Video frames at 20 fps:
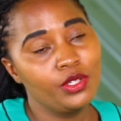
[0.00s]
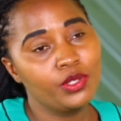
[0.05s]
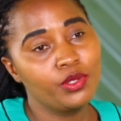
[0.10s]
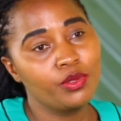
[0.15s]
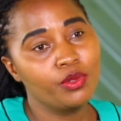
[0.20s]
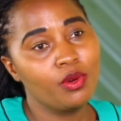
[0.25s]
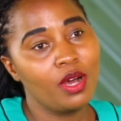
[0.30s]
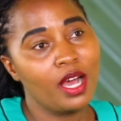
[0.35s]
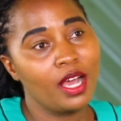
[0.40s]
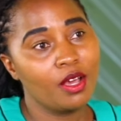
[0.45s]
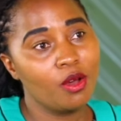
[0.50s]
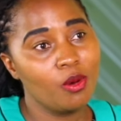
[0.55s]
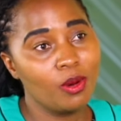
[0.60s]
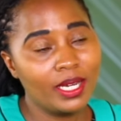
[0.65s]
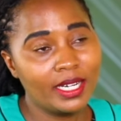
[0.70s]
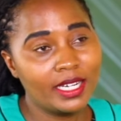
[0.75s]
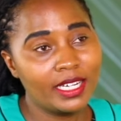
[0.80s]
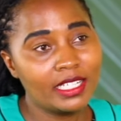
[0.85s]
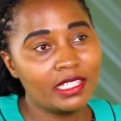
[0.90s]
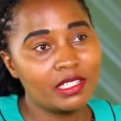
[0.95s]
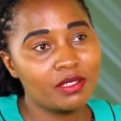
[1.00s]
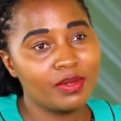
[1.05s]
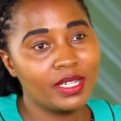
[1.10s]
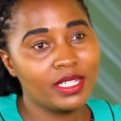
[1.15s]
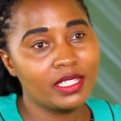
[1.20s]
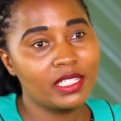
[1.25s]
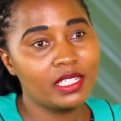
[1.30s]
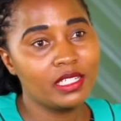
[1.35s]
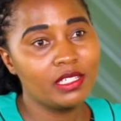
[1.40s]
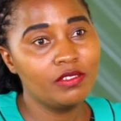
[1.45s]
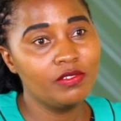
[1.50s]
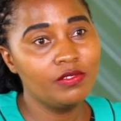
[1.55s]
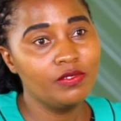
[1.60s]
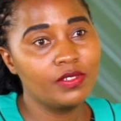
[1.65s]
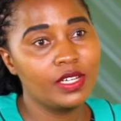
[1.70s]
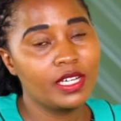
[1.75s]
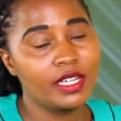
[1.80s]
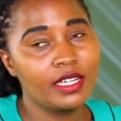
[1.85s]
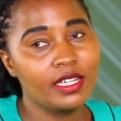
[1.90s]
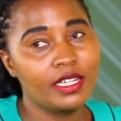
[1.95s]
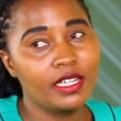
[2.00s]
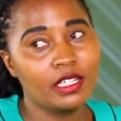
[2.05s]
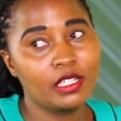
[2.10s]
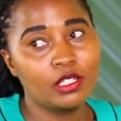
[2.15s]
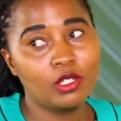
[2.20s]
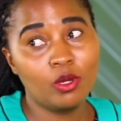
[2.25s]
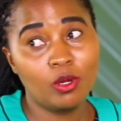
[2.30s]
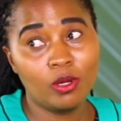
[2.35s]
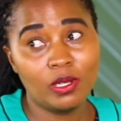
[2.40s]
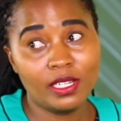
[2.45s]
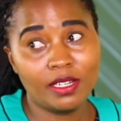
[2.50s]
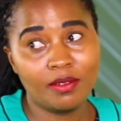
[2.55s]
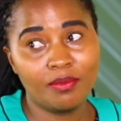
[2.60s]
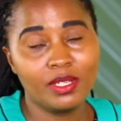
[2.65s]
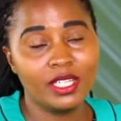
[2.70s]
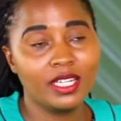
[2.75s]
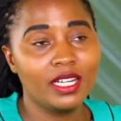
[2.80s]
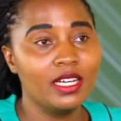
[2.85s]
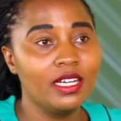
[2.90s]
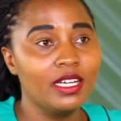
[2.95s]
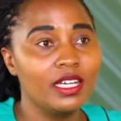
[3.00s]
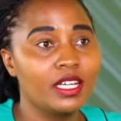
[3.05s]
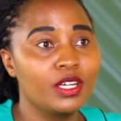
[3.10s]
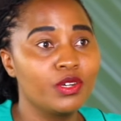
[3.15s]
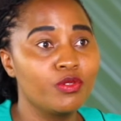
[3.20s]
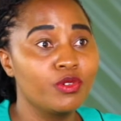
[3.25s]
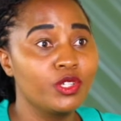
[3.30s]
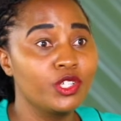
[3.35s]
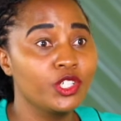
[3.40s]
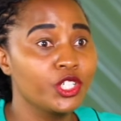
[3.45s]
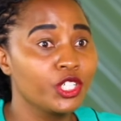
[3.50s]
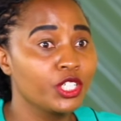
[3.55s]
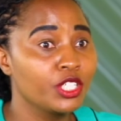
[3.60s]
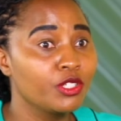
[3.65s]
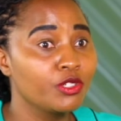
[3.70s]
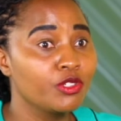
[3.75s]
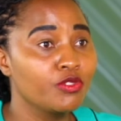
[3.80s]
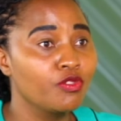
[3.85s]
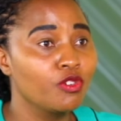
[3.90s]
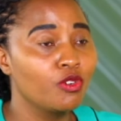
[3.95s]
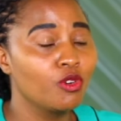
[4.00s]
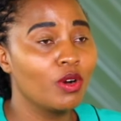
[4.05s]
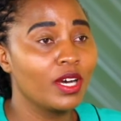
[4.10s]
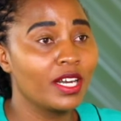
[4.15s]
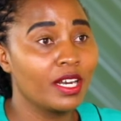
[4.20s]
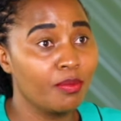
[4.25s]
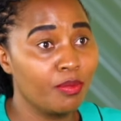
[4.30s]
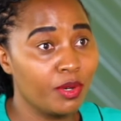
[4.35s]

So I organized myself and uh, called Amina and we scheduled for an